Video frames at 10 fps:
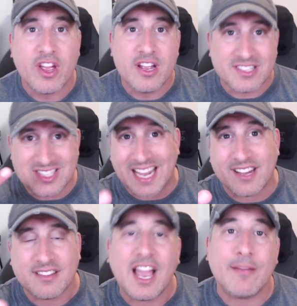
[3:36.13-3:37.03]

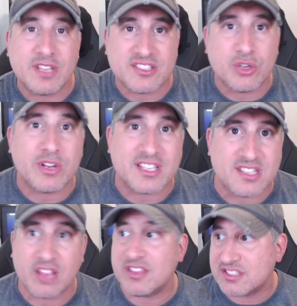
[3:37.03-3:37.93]
Second time this dude has
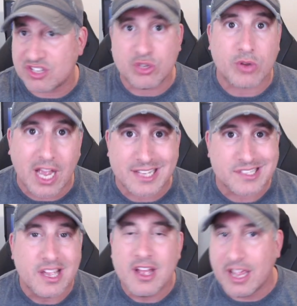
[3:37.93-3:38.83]
done this to you guys
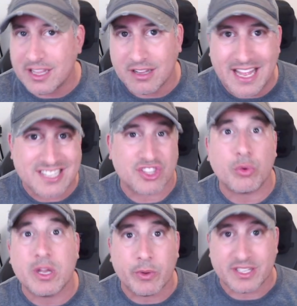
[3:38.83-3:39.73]
in the last
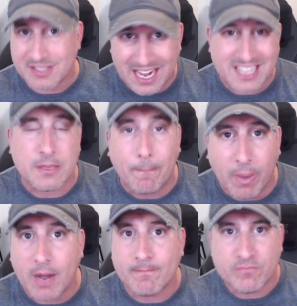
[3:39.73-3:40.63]
three weeks. Guy's a
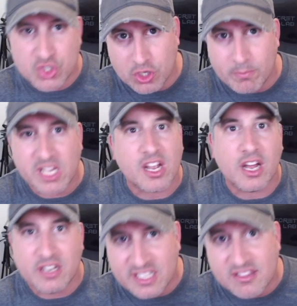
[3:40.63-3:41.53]
bum, should be cut.
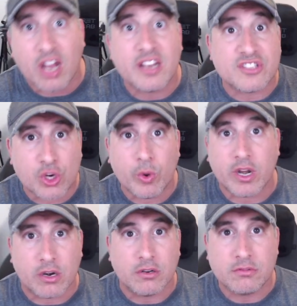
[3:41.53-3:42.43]
He's done. He's a quitter.